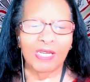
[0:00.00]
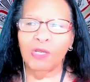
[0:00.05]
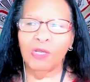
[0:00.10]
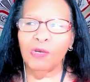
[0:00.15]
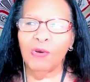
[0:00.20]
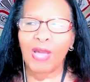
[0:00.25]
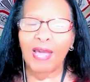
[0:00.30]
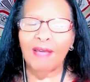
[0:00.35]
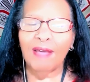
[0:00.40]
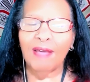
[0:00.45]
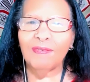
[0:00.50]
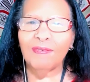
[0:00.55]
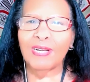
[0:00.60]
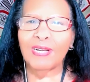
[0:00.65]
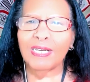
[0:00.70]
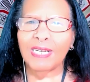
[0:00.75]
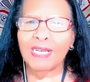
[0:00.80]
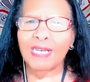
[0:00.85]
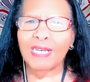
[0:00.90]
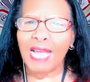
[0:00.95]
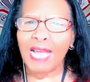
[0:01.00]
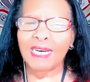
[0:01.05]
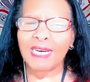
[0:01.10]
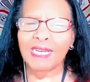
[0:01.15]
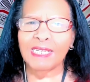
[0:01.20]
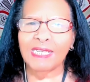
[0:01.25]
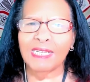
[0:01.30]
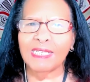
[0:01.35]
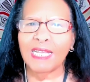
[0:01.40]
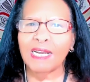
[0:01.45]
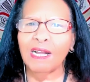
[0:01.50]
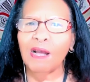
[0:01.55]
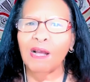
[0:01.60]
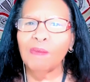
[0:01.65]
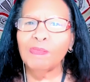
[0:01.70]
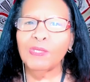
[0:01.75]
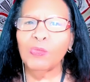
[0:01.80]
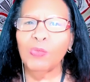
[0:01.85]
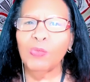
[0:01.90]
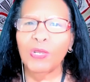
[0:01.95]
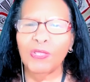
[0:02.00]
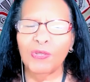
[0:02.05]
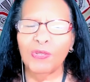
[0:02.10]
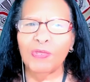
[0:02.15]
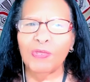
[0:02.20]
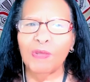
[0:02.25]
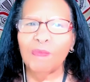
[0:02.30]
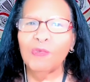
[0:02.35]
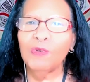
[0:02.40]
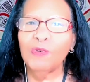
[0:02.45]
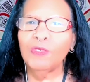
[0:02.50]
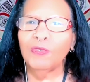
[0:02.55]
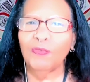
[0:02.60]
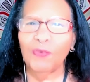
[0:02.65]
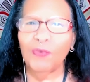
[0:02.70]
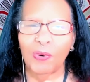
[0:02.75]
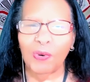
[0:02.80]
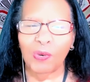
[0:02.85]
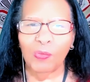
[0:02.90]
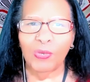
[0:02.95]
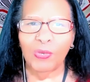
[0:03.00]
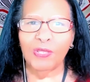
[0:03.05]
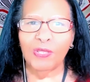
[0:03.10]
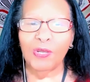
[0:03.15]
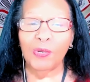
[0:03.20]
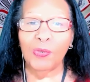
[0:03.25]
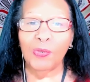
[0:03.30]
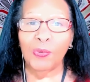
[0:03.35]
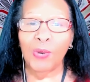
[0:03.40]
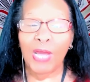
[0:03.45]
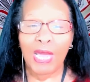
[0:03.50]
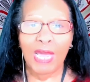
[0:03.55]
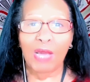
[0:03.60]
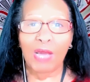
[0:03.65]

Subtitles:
You have guidance that comes with you, that moves forward with you.